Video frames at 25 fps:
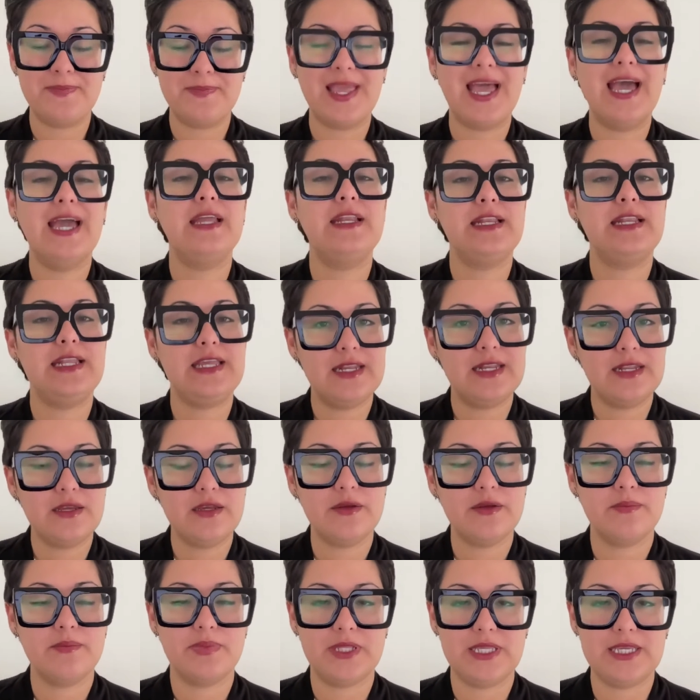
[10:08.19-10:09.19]
I need it
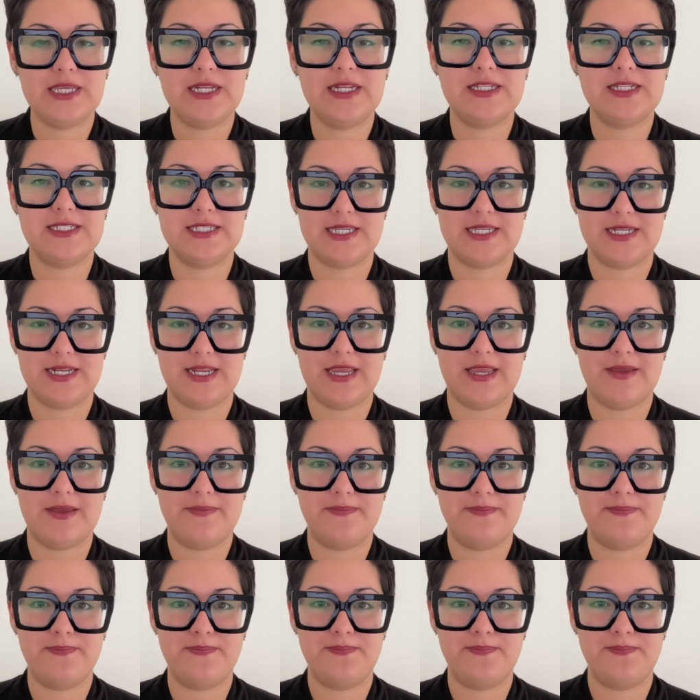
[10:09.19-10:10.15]
completed today.